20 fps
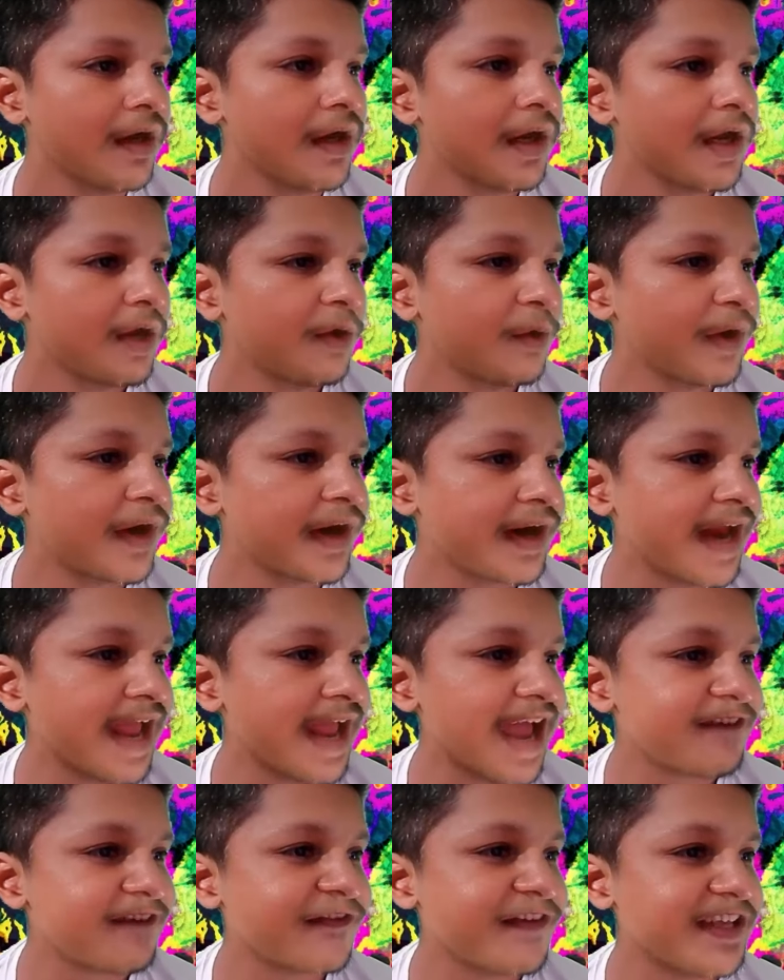
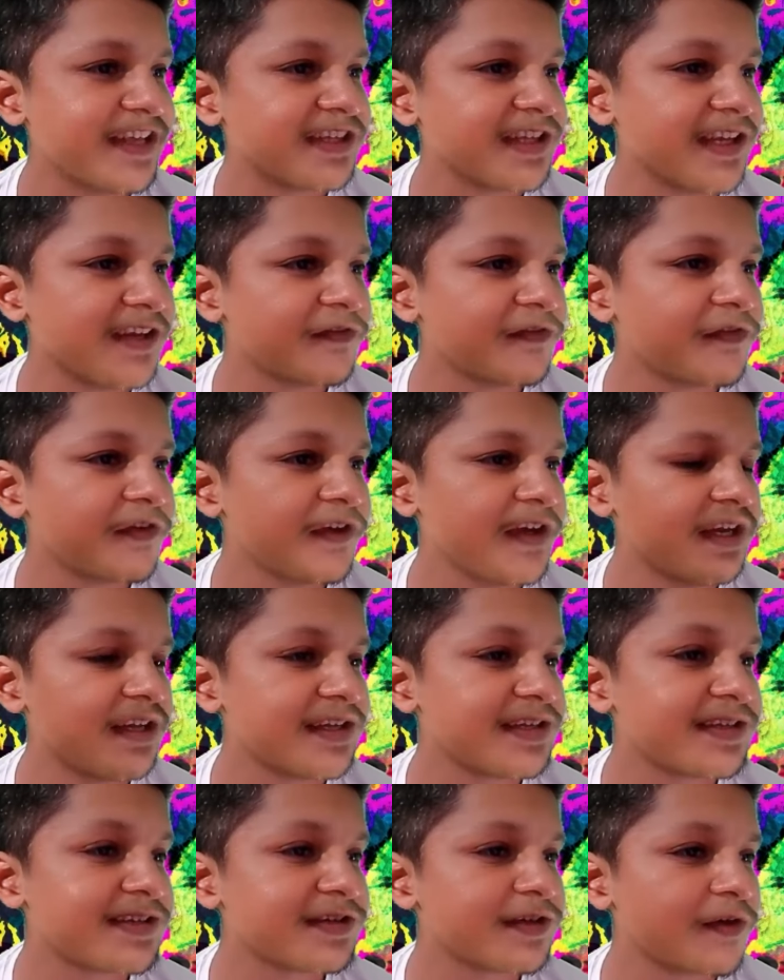where everything
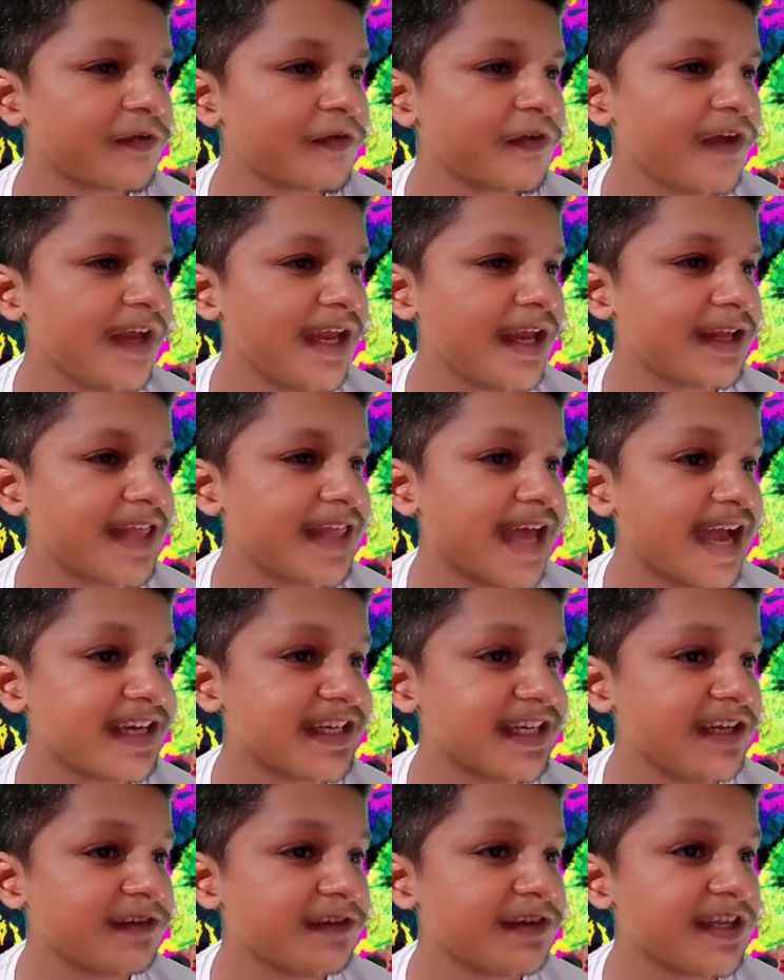feels so fake that
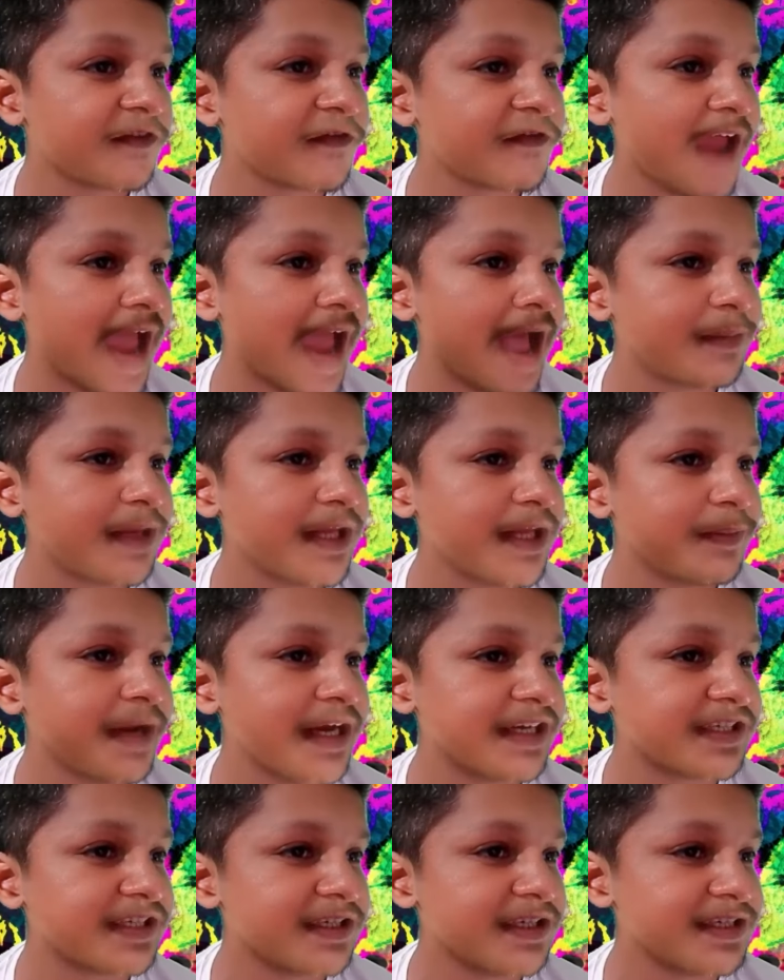even the family
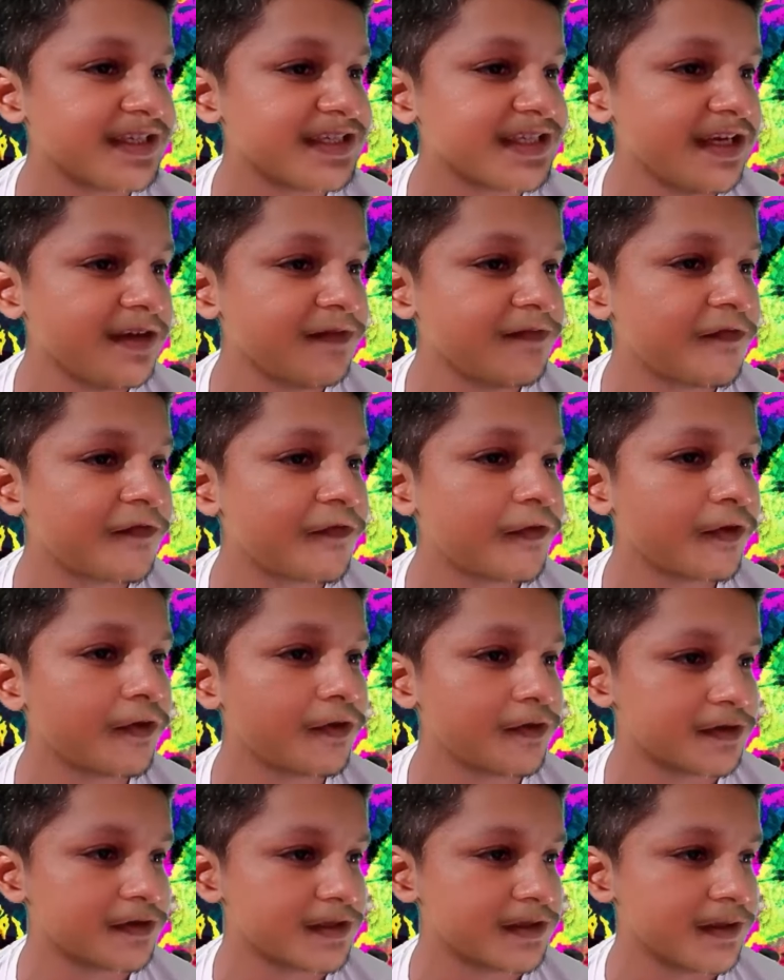matters seem
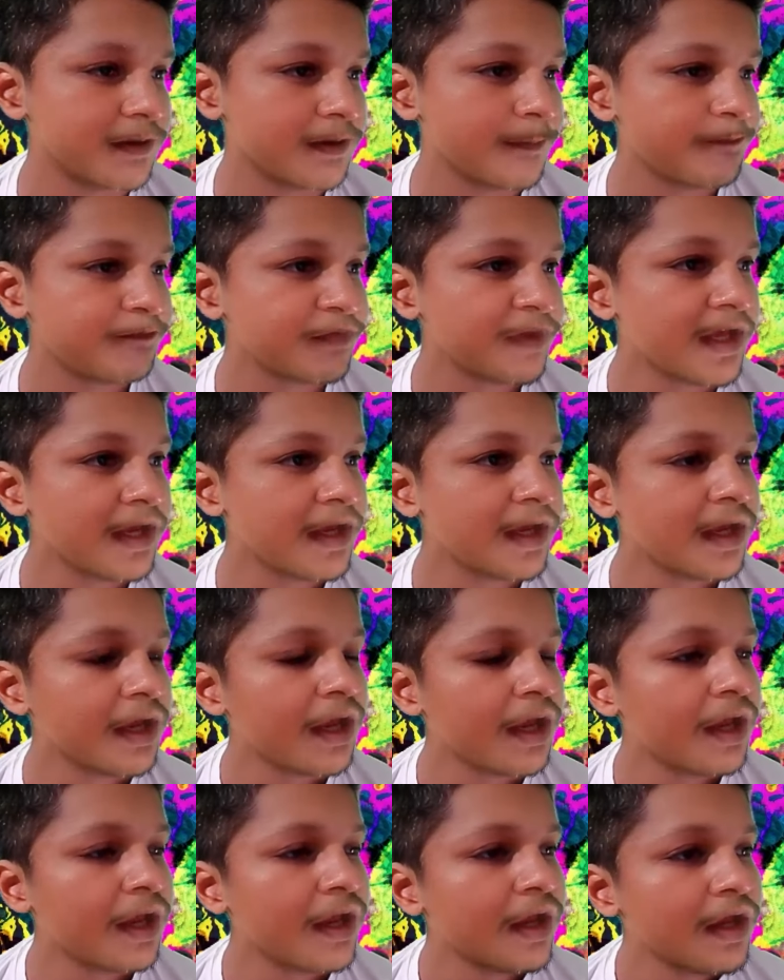forced?
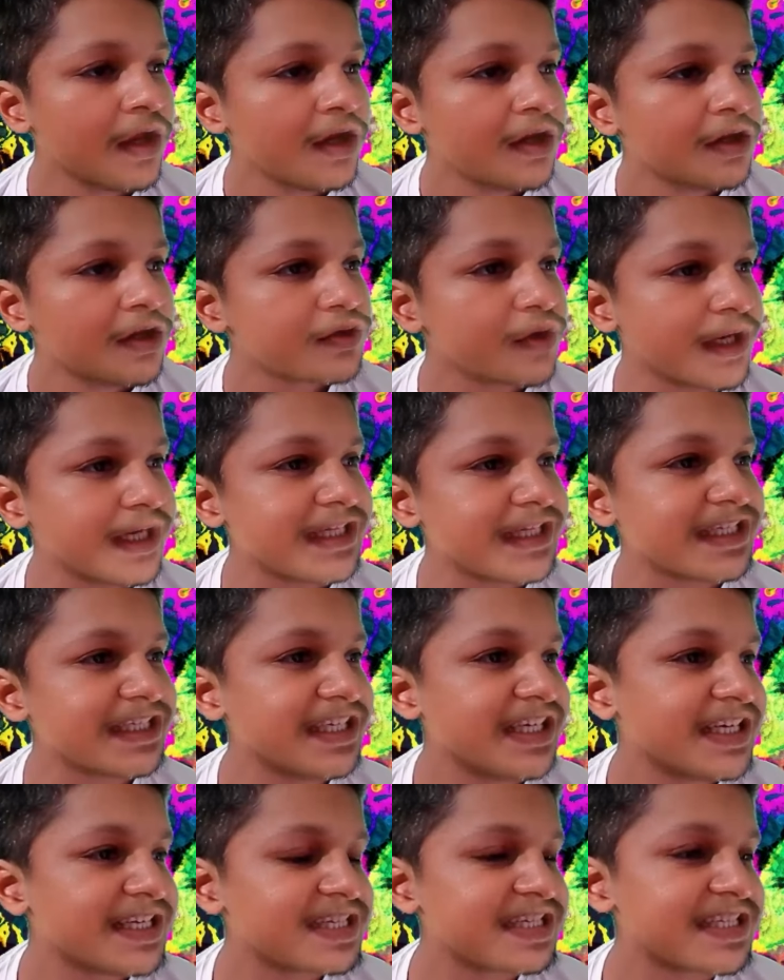So it
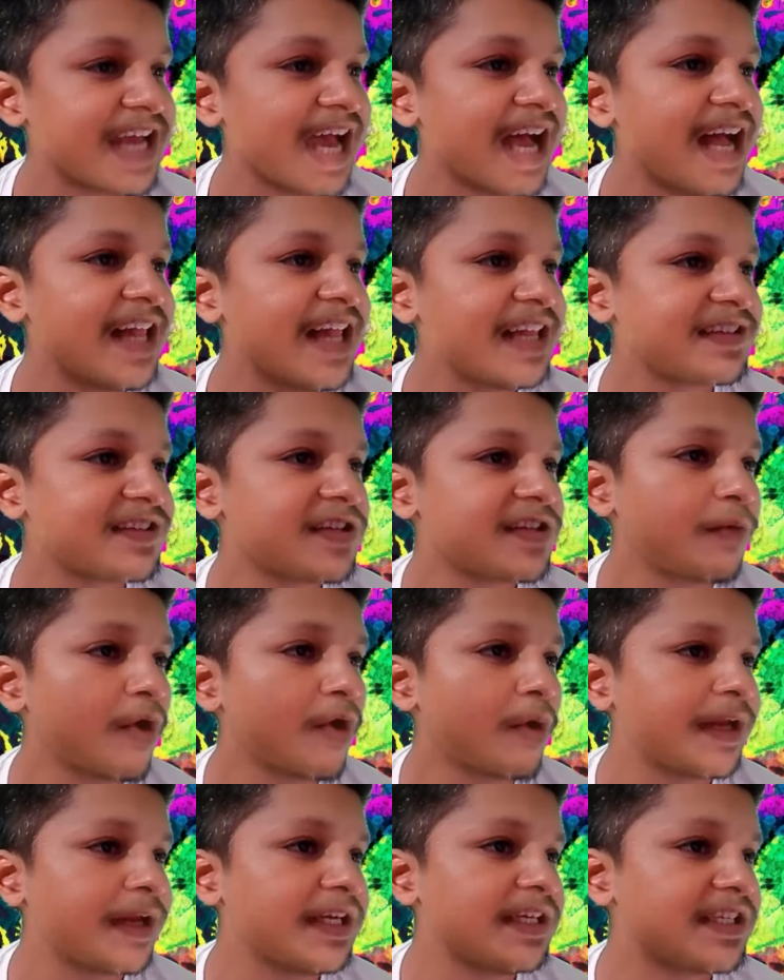stars the
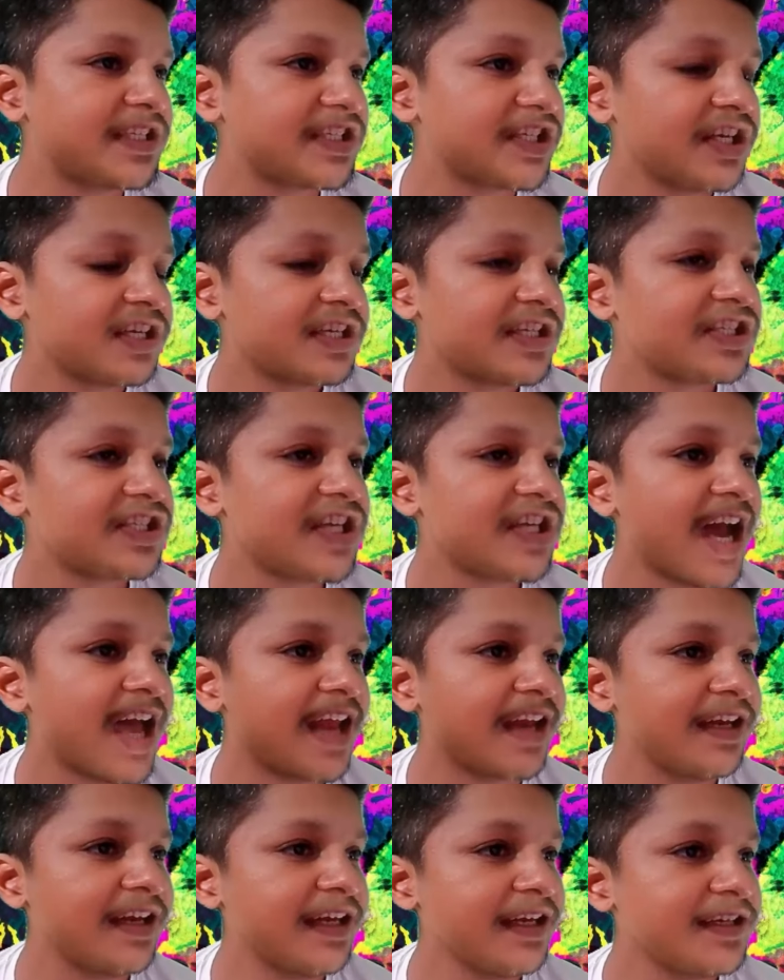moment
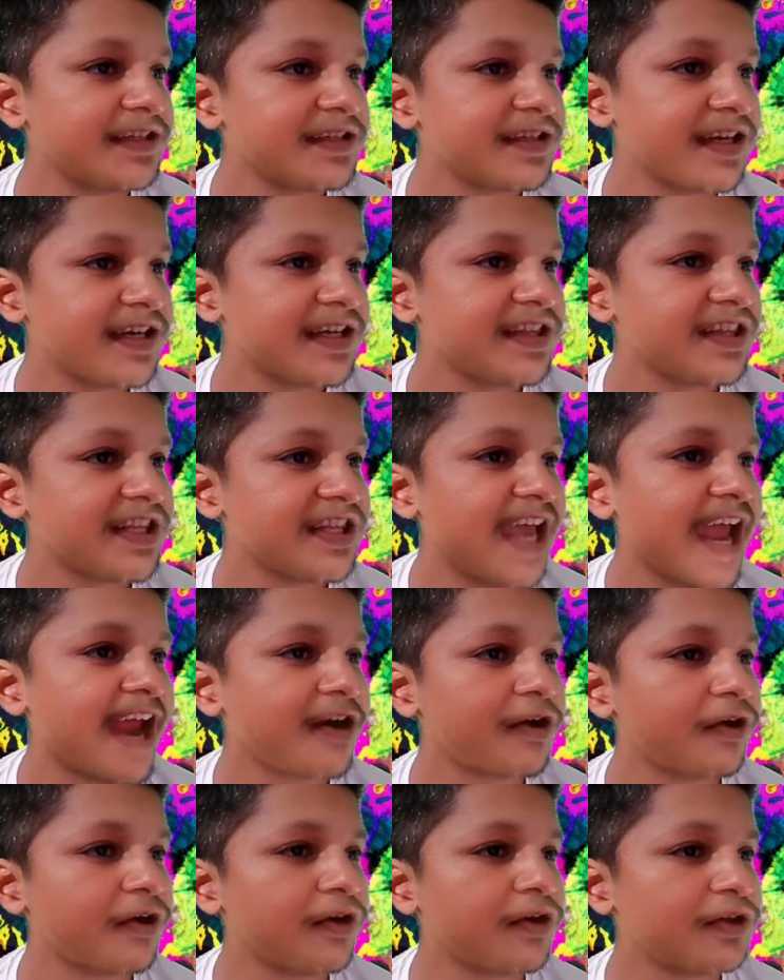Charlize
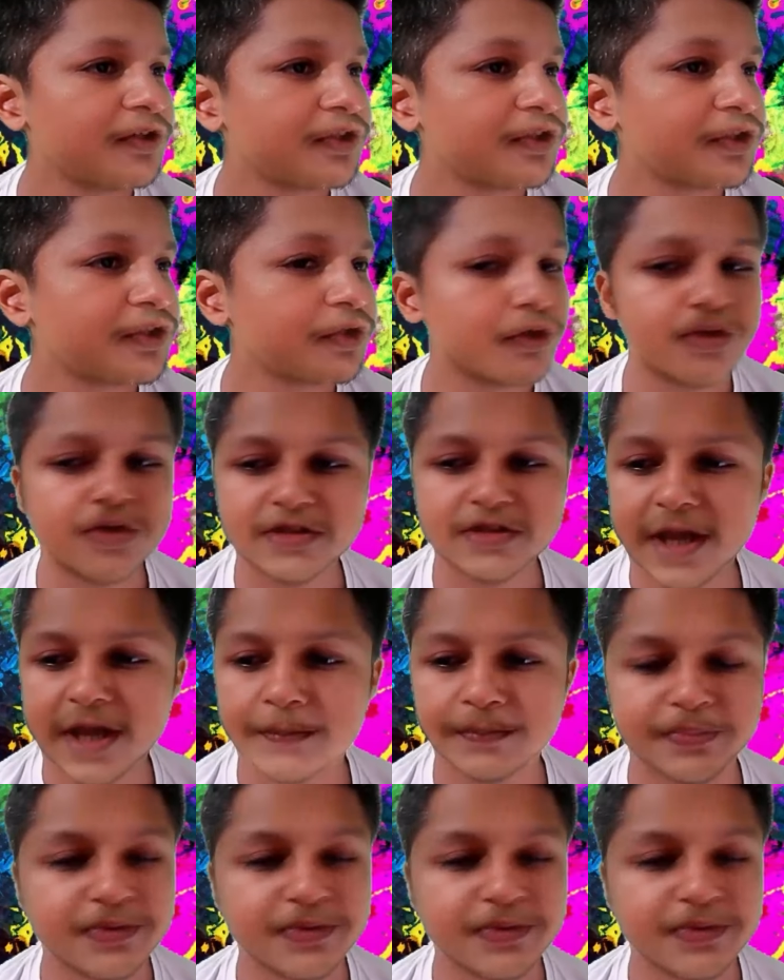Theron shows up